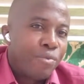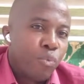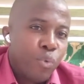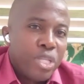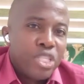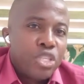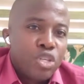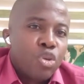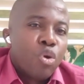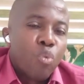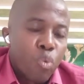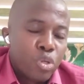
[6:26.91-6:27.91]
which you
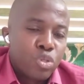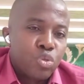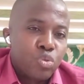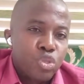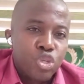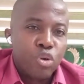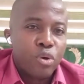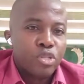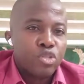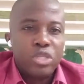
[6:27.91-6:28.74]
don't want to. You don't want to